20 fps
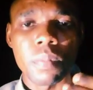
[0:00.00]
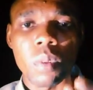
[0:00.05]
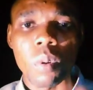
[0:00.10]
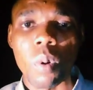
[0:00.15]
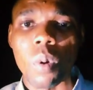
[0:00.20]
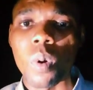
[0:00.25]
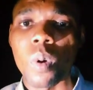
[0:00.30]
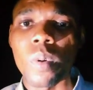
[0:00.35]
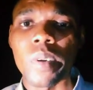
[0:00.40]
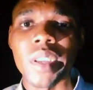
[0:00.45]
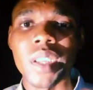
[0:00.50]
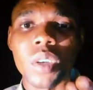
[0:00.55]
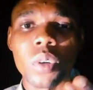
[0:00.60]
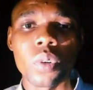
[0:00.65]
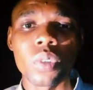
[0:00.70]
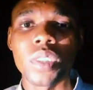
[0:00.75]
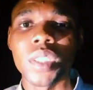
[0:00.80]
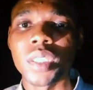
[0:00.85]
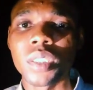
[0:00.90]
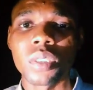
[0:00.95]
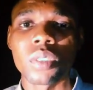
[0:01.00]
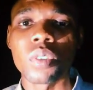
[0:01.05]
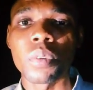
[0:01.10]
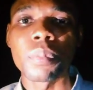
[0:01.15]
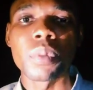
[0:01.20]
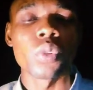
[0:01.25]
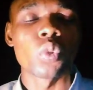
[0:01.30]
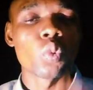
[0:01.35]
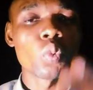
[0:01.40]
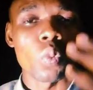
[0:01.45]
or a code editor,
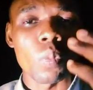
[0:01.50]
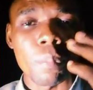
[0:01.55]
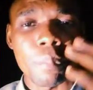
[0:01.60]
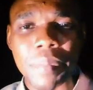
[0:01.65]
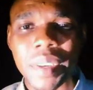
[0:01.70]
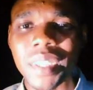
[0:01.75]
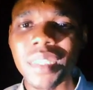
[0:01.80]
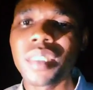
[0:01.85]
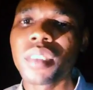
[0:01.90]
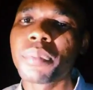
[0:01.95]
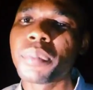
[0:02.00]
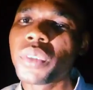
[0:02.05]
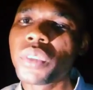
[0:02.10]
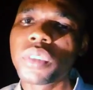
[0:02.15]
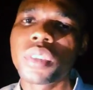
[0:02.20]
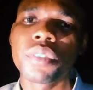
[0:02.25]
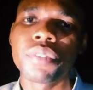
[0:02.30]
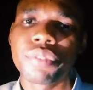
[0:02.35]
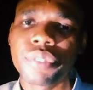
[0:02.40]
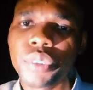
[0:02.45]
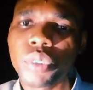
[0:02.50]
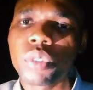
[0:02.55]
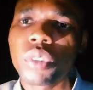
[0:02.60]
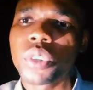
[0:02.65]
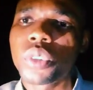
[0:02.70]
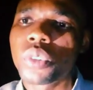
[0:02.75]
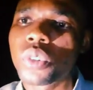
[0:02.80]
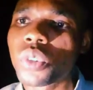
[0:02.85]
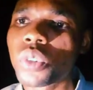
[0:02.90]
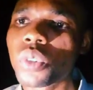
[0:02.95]
but we'll mainly be using Visual
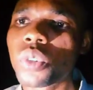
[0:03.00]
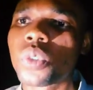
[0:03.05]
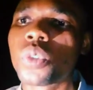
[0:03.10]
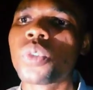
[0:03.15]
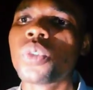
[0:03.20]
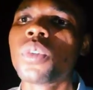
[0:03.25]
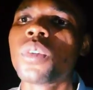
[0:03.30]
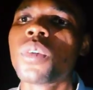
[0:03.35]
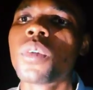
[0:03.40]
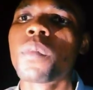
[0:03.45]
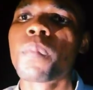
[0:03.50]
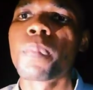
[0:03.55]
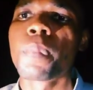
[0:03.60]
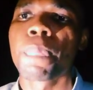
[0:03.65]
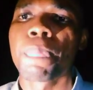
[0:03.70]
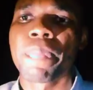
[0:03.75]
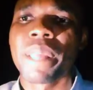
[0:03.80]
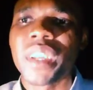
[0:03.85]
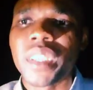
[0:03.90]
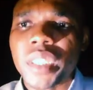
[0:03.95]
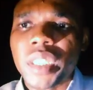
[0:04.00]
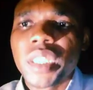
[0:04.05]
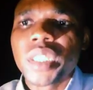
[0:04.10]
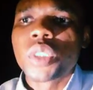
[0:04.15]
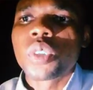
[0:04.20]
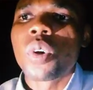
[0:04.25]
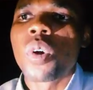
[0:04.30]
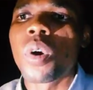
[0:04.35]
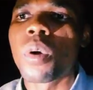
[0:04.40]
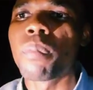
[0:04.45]
Studio Code,
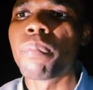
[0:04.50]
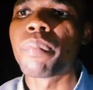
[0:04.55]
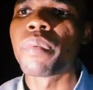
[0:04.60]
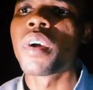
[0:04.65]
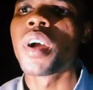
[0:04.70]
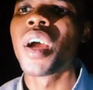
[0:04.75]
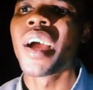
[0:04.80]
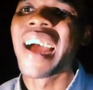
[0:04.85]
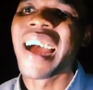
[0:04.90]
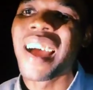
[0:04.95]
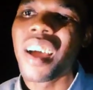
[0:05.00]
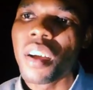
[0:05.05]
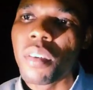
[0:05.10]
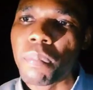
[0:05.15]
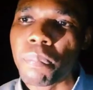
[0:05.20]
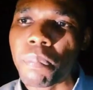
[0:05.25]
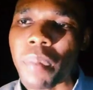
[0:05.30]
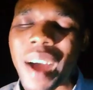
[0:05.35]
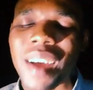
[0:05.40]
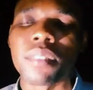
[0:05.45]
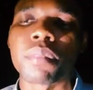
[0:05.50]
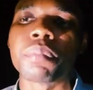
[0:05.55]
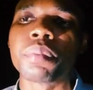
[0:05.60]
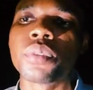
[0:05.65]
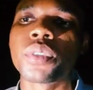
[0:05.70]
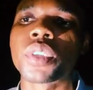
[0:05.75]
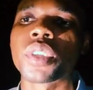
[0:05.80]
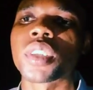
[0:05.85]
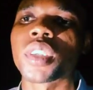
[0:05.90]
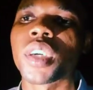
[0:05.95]
GitHub, and
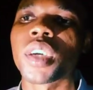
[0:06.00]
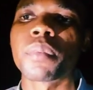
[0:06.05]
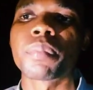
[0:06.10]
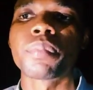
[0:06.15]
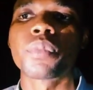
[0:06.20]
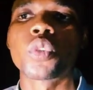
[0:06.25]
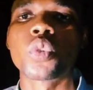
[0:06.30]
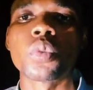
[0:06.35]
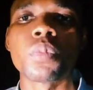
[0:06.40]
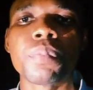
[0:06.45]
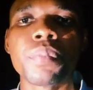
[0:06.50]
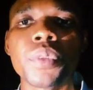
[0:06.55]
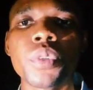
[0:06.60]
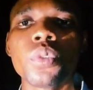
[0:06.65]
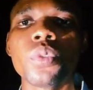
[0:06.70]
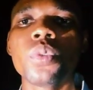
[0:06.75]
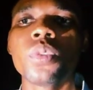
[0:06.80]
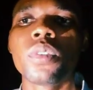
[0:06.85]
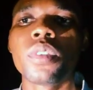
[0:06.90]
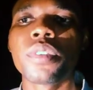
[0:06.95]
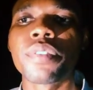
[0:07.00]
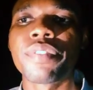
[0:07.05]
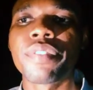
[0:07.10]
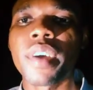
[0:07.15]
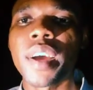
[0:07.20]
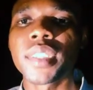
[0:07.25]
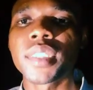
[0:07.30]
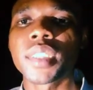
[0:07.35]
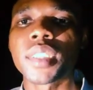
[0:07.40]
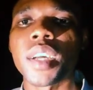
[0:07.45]
Bootstrap to build
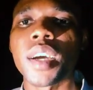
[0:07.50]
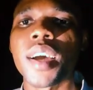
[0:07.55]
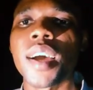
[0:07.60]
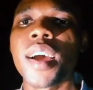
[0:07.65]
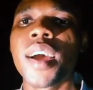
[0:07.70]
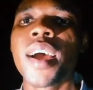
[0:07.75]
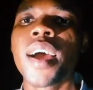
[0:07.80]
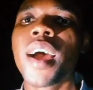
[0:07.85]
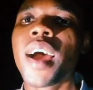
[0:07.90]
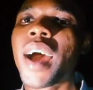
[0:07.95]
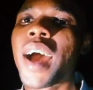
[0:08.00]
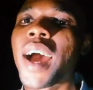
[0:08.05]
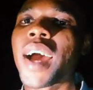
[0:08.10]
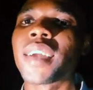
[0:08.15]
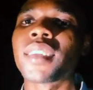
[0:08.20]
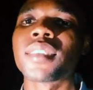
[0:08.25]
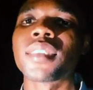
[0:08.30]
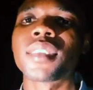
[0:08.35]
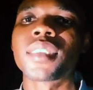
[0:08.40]
faster and